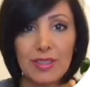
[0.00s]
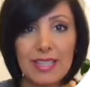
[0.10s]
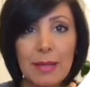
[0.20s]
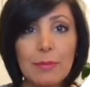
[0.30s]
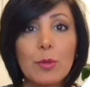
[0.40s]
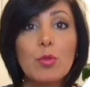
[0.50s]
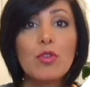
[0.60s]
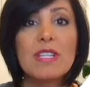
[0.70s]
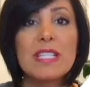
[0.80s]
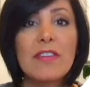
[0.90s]
named
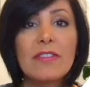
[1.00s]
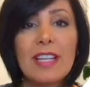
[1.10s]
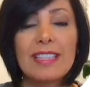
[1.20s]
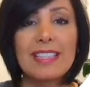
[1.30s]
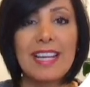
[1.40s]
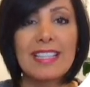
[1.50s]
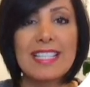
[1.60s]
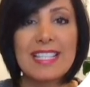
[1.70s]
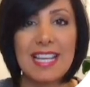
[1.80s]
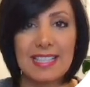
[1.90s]
Movies of
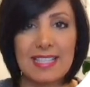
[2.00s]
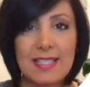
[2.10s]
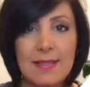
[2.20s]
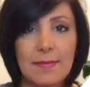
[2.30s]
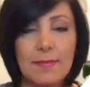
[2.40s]
1996,